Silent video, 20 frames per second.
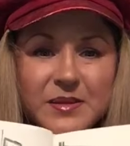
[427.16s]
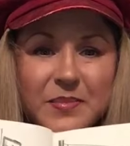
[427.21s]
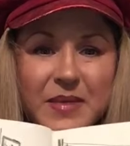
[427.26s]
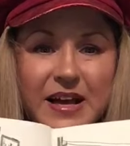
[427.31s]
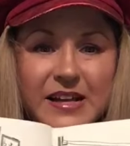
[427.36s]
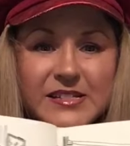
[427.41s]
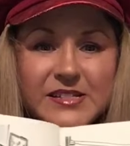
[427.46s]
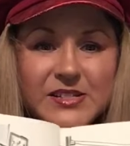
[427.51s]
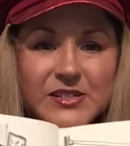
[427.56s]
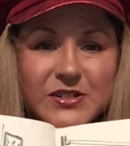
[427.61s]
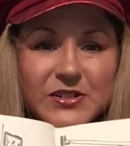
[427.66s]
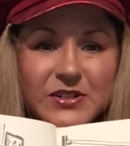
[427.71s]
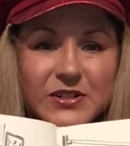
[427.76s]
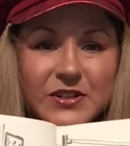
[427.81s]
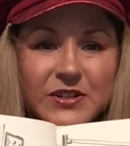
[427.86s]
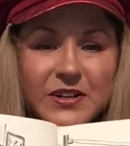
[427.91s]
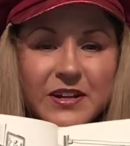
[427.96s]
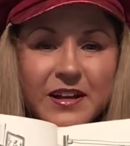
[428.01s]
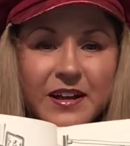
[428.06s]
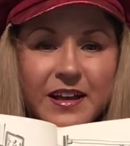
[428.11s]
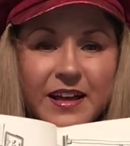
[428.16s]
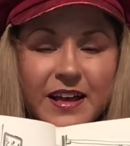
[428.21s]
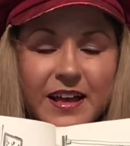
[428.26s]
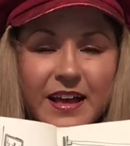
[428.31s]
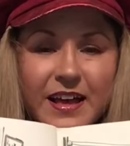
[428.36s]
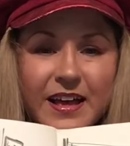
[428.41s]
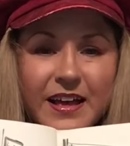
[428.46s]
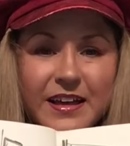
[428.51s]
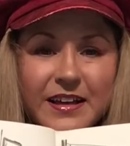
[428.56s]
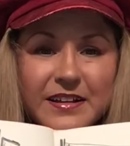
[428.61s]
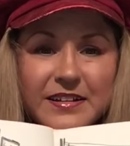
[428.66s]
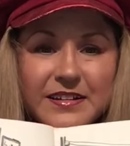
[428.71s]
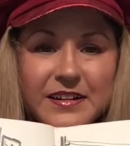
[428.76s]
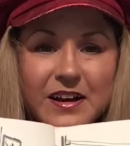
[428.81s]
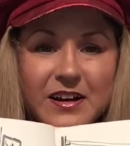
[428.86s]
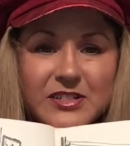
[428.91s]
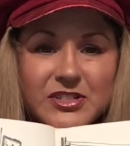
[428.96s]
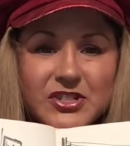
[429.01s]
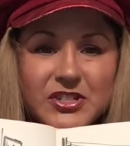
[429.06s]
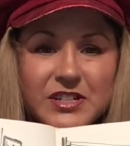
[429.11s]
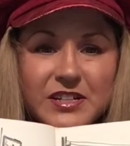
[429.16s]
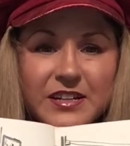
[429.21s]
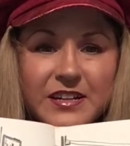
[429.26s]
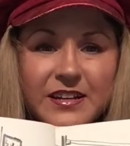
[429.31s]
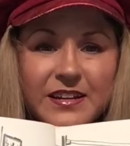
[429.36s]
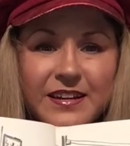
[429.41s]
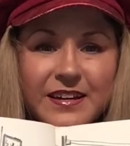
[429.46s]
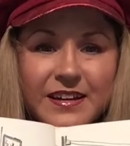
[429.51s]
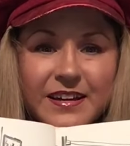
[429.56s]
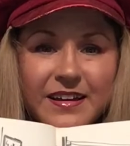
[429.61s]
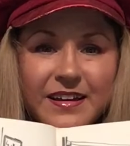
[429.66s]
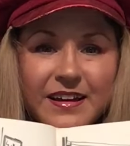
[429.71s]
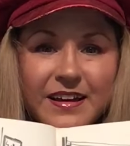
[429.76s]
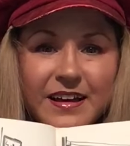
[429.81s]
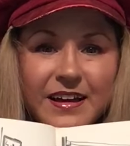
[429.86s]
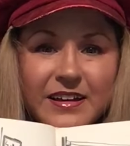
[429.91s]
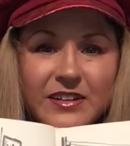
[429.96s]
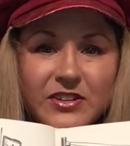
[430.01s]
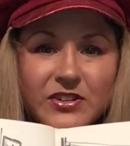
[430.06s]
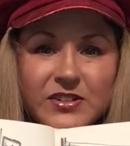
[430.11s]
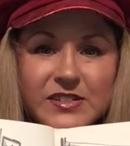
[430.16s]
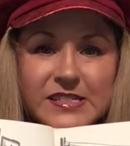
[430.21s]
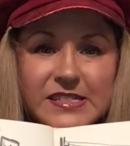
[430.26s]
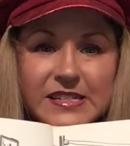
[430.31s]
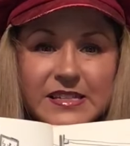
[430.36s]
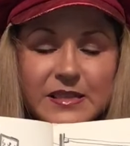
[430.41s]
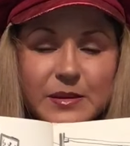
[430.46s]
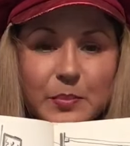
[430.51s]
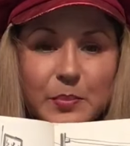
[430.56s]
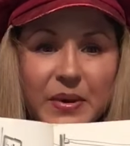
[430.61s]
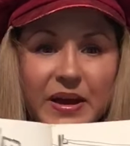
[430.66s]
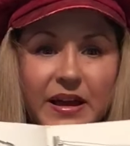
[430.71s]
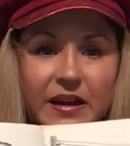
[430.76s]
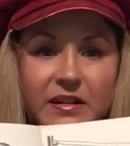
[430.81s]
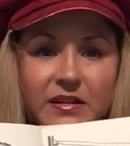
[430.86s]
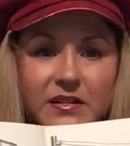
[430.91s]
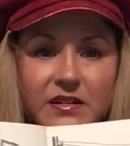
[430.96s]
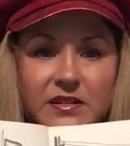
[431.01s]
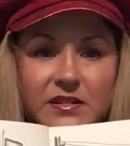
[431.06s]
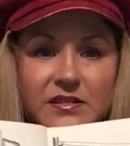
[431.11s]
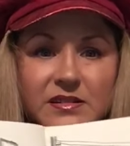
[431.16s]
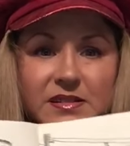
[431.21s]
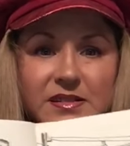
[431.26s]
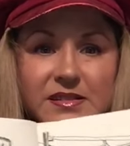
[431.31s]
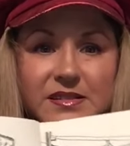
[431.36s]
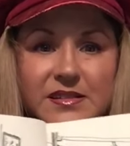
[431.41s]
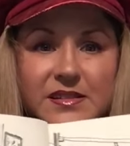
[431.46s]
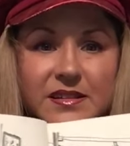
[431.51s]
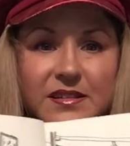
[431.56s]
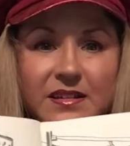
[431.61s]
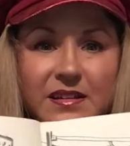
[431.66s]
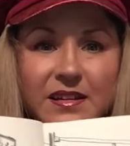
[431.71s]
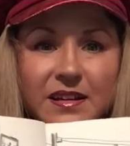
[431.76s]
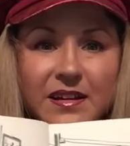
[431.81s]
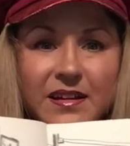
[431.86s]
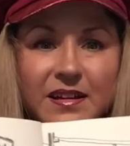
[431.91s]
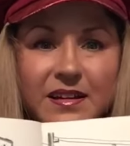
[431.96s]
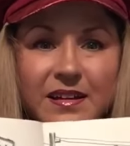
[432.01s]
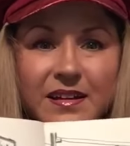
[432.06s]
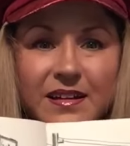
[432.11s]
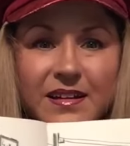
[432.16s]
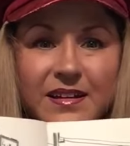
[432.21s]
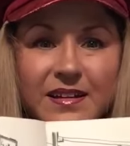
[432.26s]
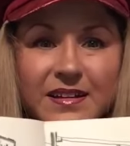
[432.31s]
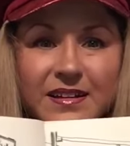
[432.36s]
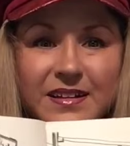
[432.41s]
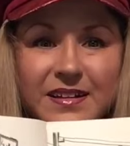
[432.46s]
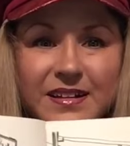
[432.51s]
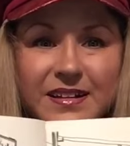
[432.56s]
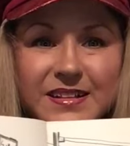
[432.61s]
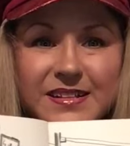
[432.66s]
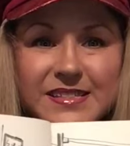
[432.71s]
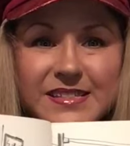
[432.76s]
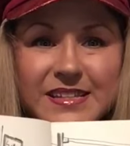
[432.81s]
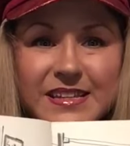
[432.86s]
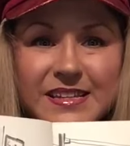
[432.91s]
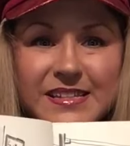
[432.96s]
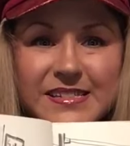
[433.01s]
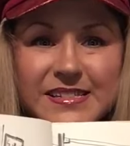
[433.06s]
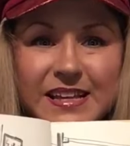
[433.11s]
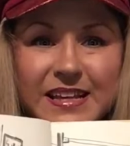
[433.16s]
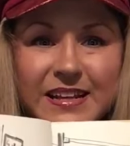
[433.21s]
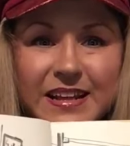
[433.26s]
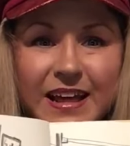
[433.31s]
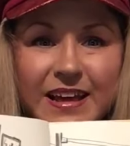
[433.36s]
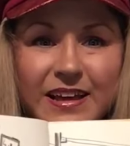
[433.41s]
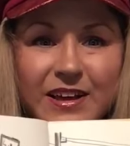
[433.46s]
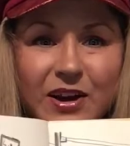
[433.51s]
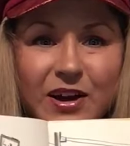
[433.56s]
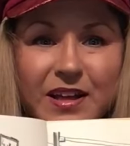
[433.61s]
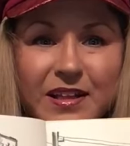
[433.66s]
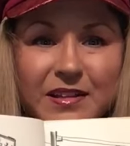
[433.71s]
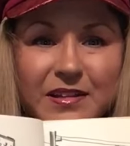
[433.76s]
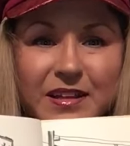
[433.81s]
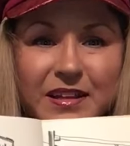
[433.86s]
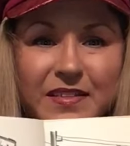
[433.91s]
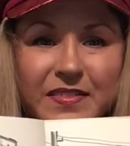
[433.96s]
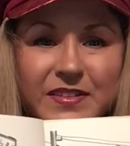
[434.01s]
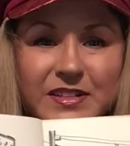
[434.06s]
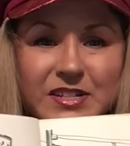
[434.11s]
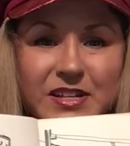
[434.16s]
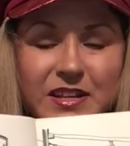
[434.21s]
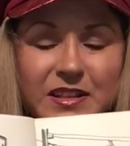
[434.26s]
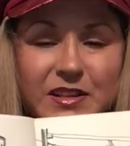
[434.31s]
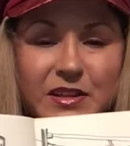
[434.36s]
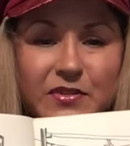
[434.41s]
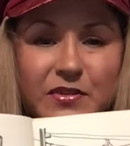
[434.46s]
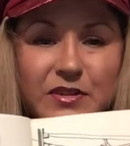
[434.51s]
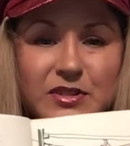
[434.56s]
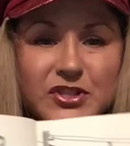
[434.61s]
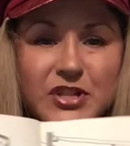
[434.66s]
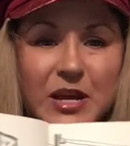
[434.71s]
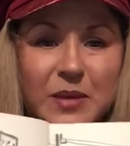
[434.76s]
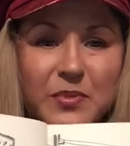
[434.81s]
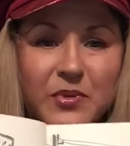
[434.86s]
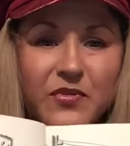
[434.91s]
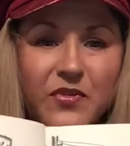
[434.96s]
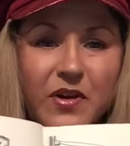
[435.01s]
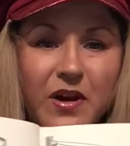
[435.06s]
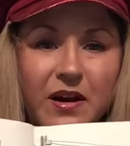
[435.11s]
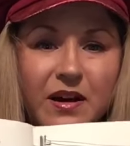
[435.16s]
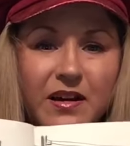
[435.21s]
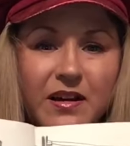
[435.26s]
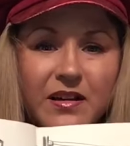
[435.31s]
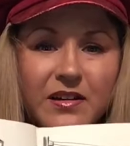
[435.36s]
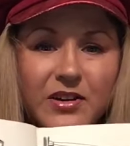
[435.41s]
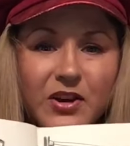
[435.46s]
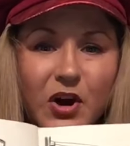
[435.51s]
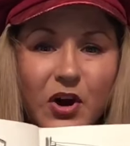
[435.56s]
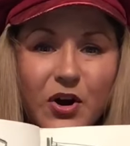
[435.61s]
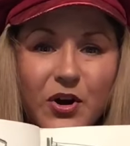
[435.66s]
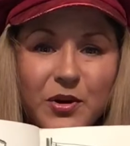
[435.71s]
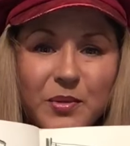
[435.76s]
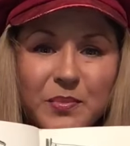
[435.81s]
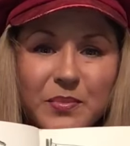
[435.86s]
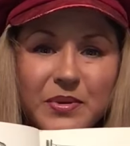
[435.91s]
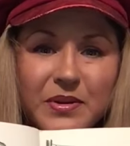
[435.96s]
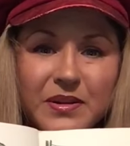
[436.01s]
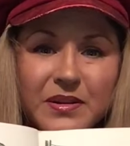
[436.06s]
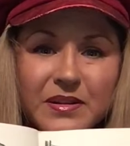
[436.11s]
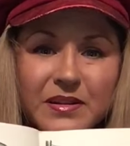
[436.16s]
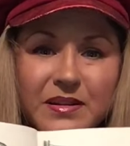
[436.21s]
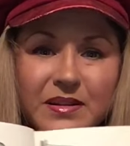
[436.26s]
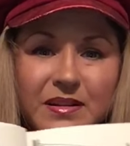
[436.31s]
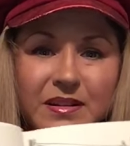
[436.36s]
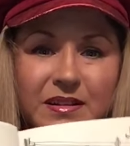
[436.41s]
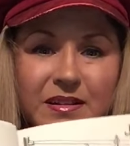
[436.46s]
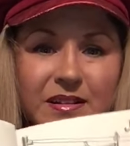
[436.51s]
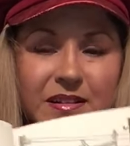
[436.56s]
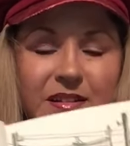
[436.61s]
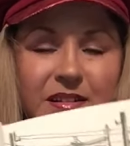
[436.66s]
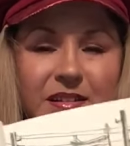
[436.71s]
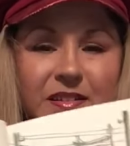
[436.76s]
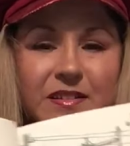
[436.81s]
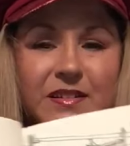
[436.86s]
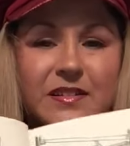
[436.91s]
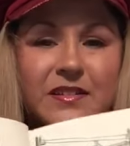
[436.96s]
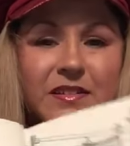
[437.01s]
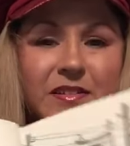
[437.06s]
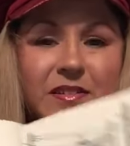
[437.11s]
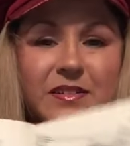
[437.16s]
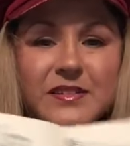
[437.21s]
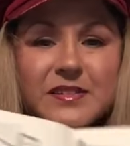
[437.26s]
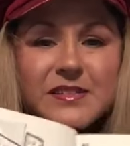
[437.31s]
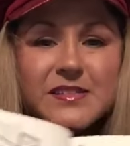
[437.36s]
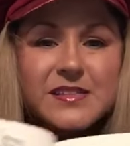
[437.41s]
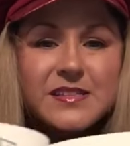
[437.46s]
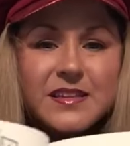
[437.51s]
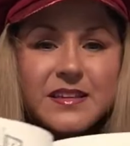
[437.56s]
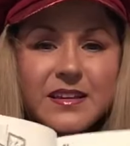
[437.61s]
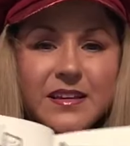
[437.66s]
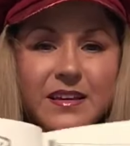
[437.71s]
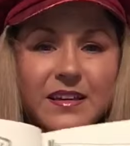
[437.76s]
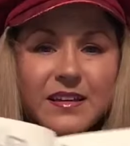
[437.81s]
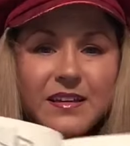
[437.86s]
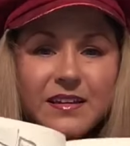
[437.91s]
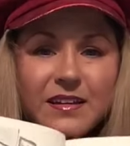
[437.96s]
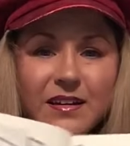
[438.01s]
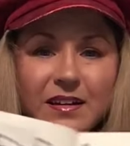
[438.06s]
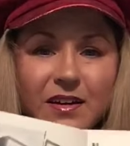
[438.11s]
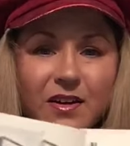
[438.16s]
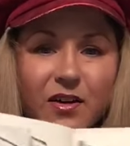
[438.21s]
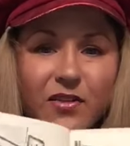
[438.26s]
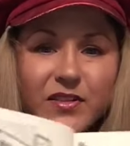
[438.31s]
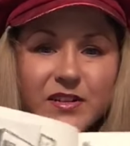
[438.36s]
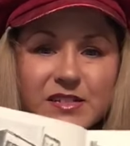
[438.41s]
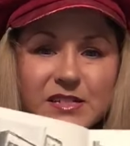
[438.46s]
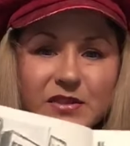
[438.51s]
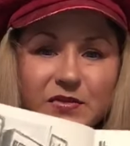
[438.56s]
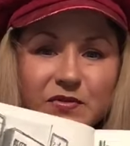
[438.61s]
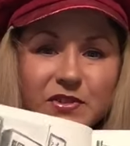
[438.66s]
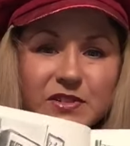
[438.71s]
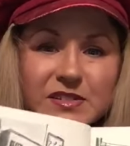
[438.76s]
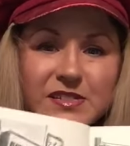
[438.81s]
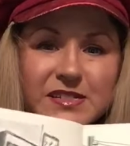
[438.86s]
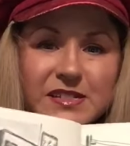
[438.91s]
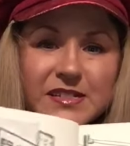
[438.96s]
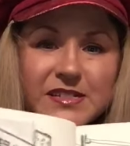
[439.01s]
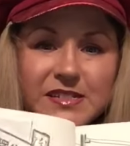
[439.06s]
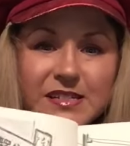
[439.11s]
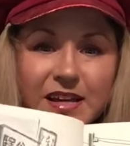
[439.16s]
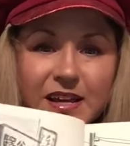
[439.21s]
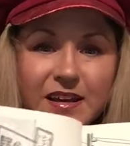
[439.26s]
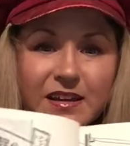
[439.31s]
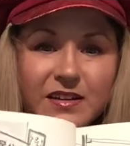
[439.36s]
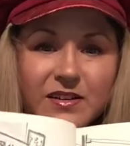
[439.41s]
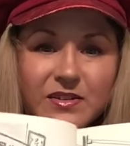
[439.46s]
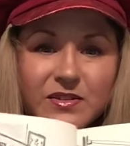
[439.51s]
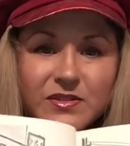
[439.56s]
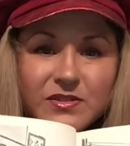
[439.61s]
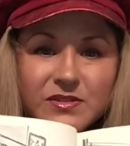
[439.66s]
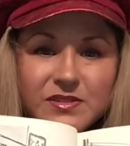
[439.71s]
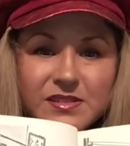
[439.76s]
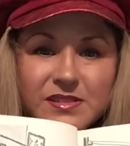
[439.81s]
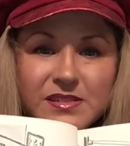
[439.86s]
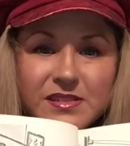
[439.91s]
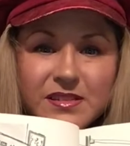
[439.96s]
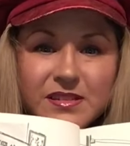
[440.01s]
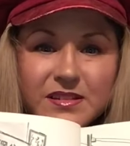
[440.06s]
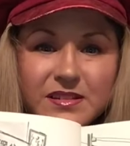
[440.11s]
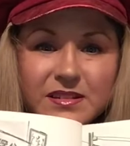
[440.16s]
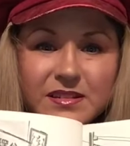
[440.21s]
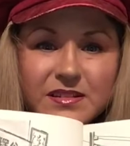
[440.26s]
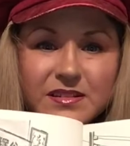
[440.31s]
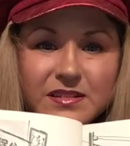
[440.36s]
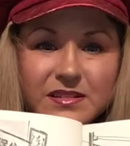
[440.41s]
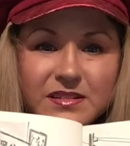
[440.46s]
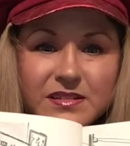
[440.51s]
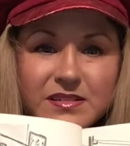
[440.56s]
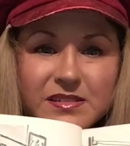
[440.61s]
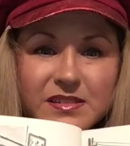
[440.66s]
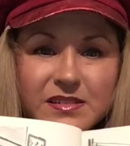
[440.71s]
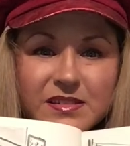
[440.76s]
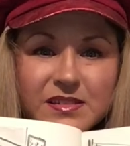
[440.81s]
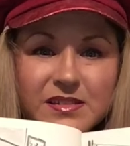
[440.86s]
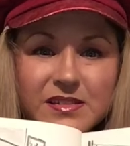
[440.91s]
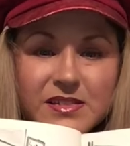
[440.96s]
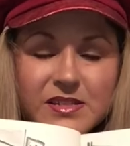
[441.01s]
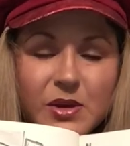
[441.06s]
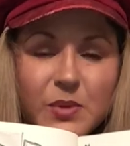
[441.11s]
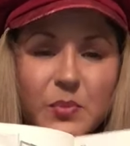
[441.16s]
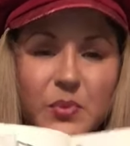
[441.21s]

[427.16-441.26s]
master and Hachi, and you can see the banners. You can see he said like in the shape of carp. You can see all the different details. So